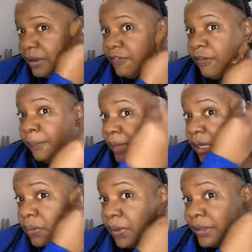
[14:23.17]
for
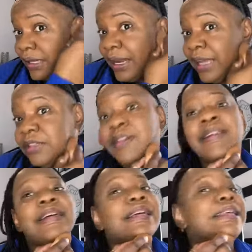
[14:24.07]
me, what the natural
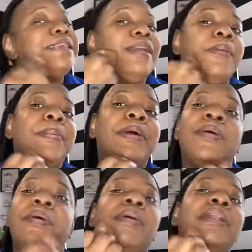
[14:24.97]
look is, I don't put on
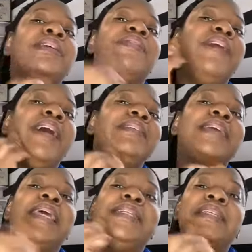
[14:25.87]
all this
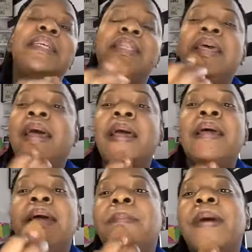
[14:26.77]
foundation.
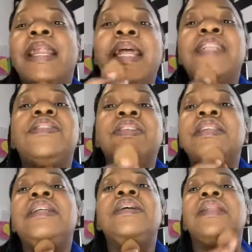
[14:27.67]
My natural
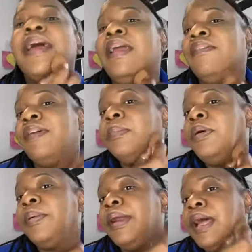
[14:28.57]
look, like if I'm
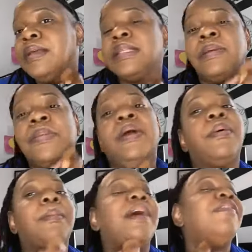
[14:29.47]
going out somewhere
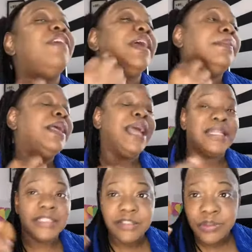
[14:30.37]
with my family, I
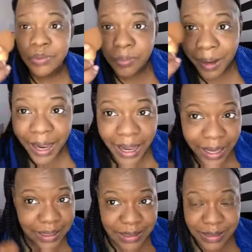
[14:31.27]
just do my
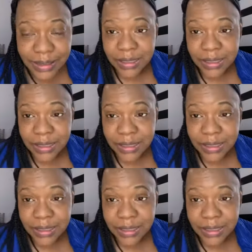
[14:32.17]
eyes,